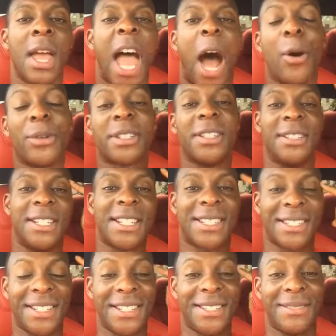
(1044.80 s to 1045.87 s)
I was
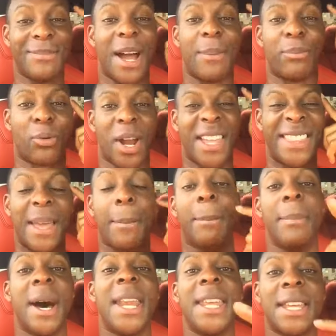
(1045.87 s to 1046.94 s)
conditioning my brain that
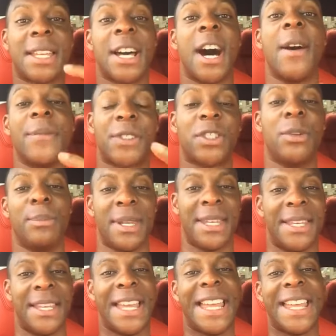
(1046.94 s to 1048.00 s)
money comes to me
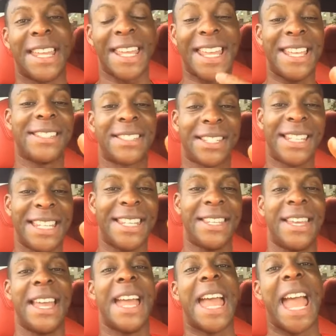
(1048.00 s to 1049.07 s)
easily
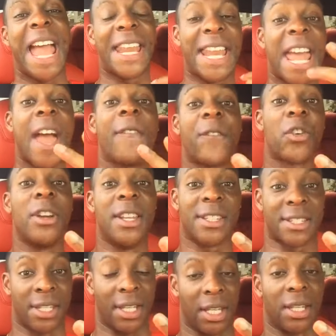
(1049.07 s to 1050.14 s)
and
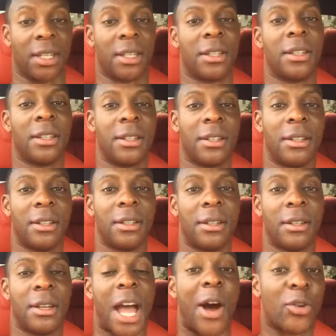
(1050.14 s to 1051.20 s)
effortlessly.
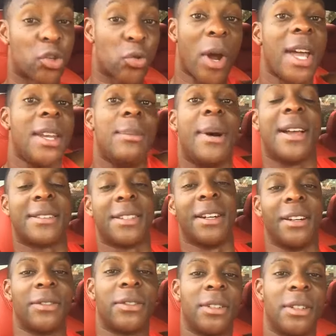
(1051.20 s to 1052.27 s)
I was training myself.
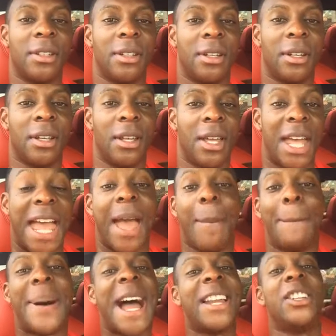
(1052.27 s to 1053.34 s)
And
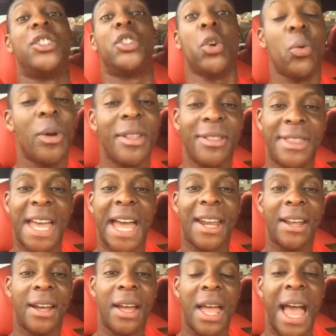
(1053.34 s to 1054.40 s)
by doing that,
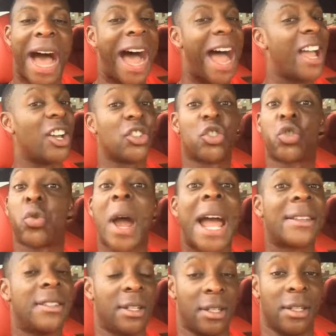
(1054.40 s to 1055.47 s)
I
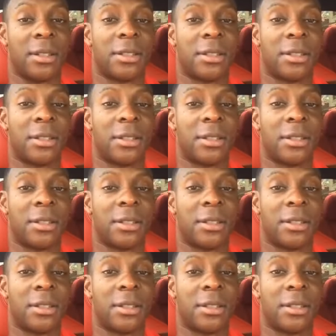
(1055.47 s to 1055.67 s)
attracted it.